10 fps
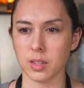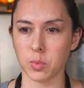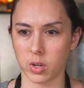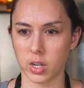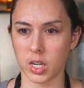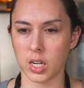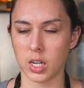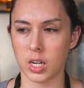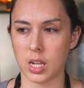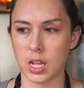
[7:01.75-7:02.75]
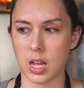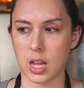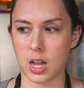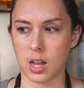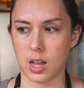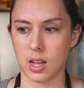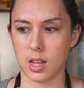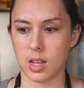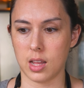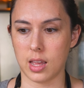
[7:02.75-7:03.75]
mortar,
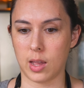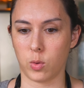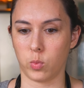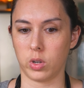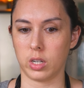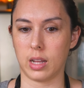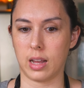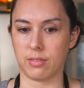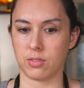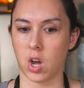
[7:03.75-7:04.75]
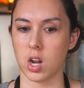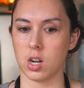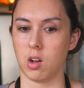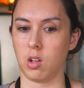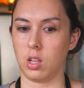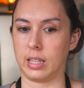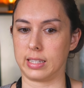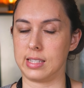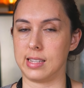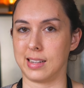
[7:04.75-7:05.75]
it would have gotten all like
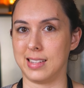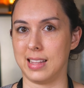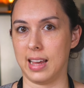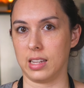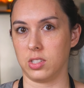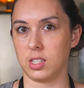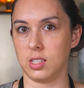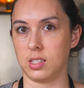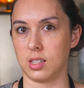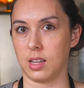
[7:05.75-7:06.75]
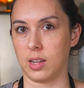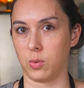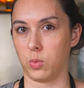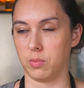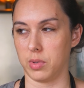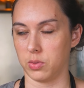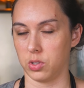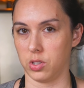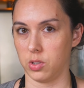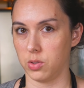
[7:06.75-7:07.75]
stuck to the edges and I wouldn't be able
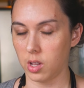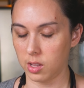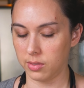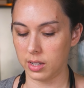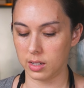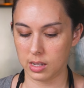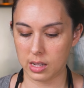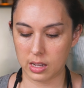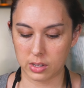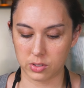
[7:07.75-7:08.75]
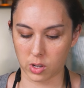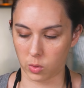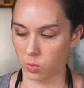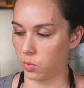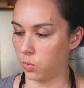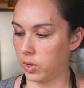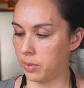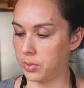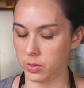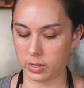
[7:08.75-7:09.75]
to use all of it. So what
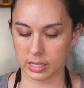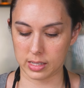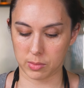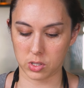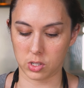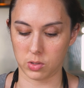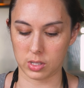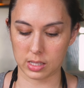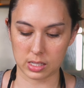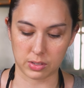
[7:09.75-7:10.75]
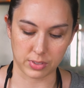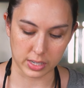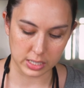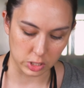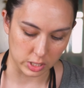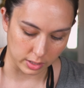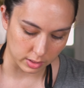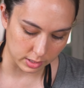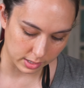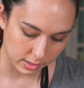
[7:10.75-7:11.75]
I'm doing is I'm just using this to very
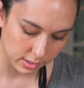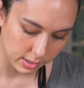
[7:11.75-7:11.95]
gently